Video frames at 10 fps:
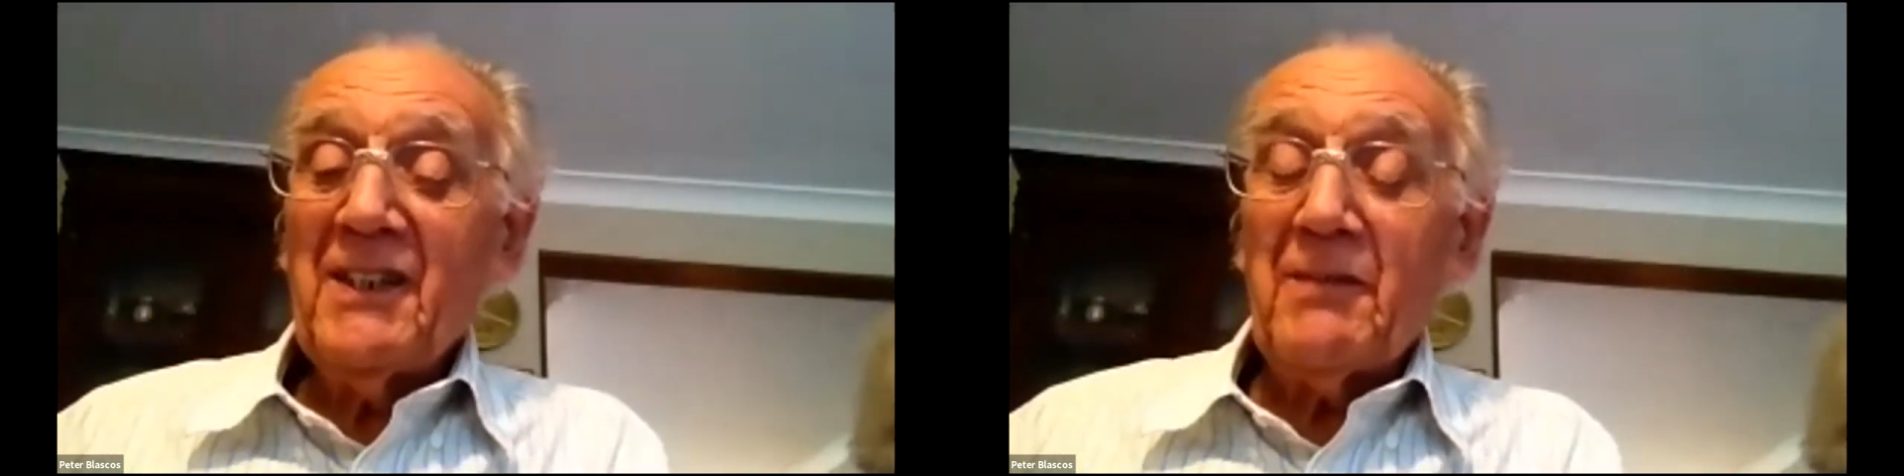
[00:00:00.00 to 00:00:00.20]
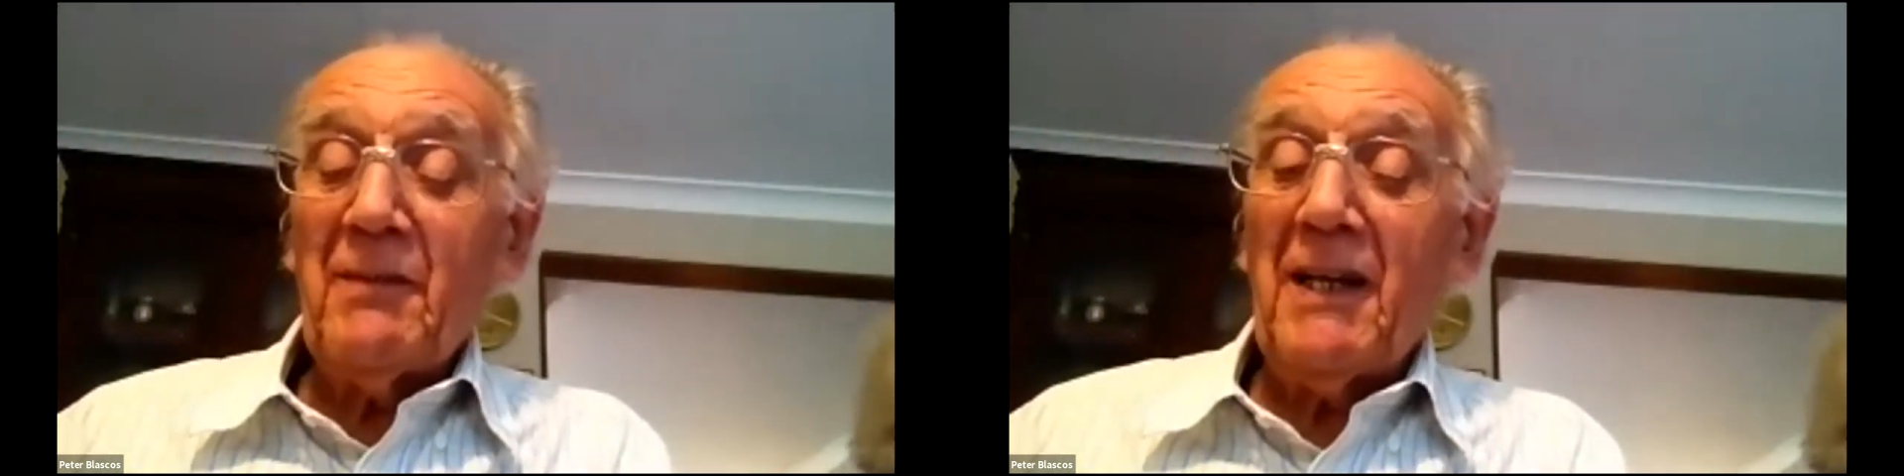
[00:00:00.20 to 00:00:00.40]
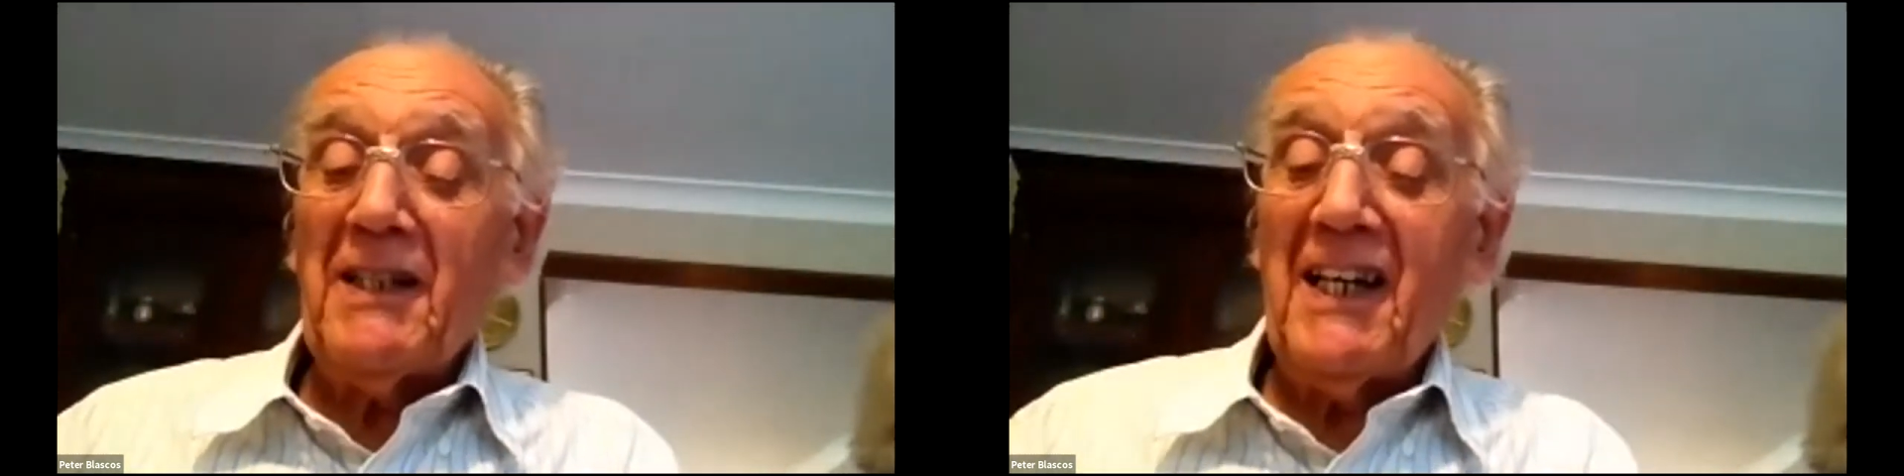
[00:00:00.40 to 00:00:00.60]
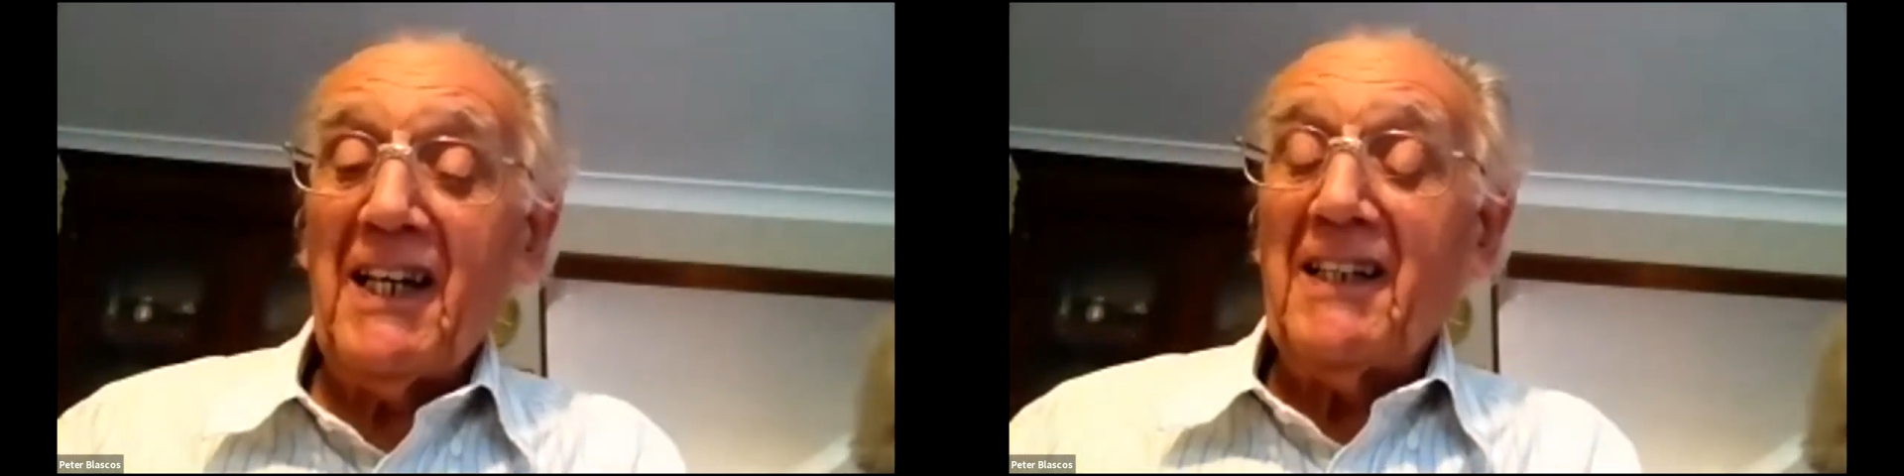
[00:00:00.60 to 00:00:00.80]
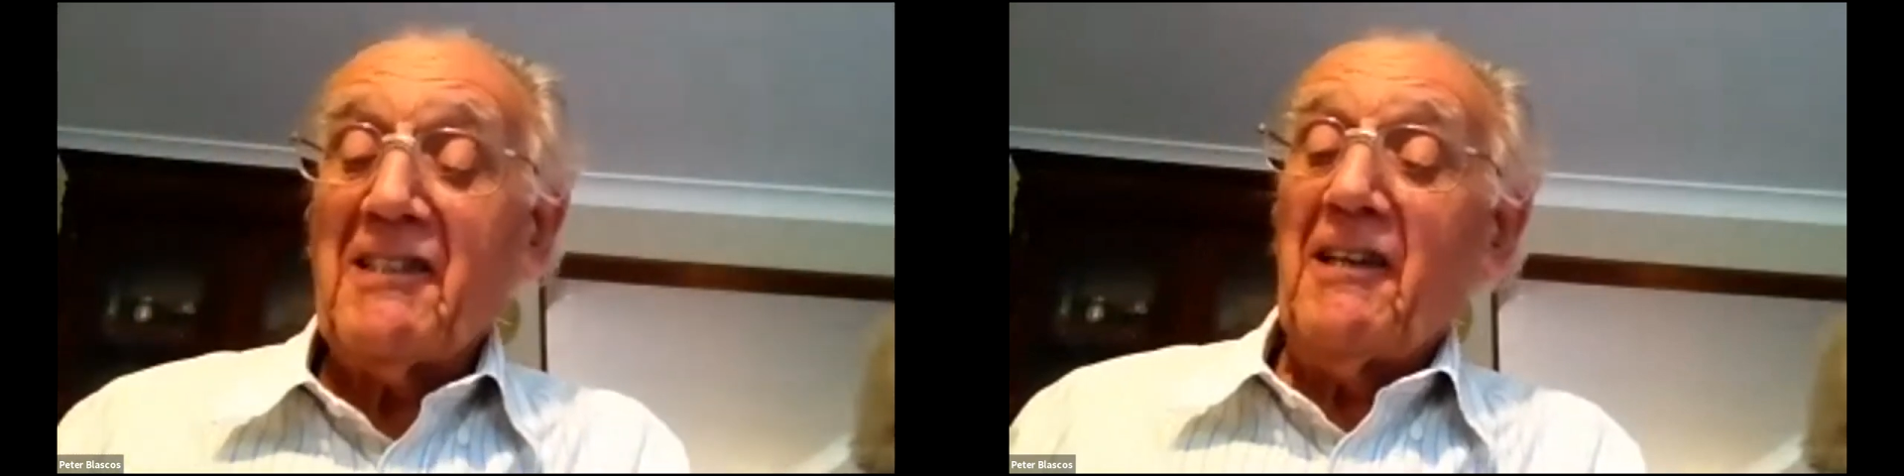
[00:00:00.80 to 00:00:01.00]
to
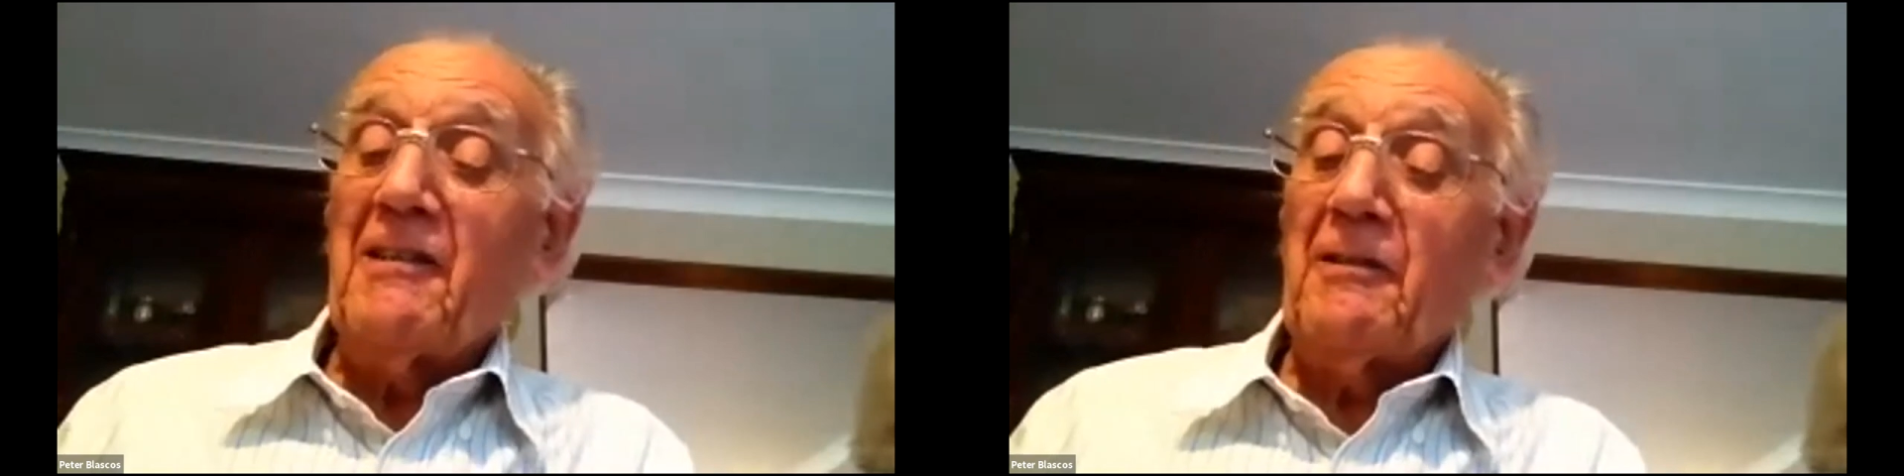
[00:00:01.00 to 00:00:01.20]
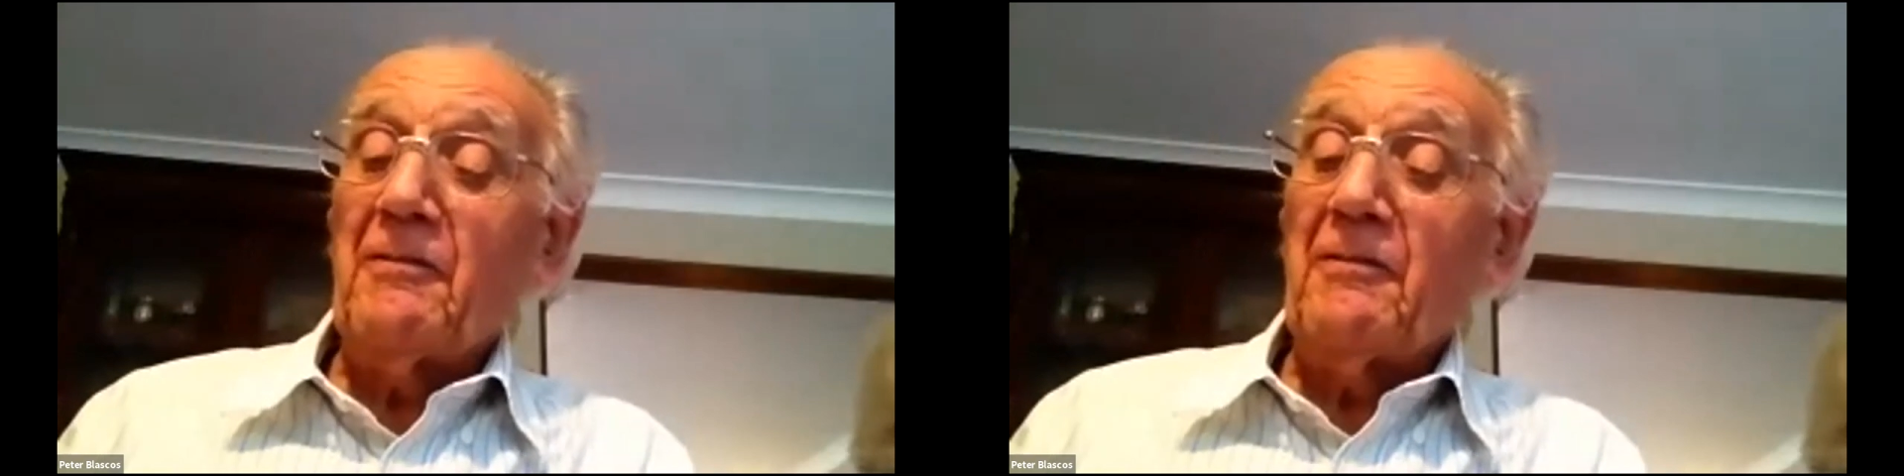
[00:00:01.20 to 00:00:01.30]
maintain his local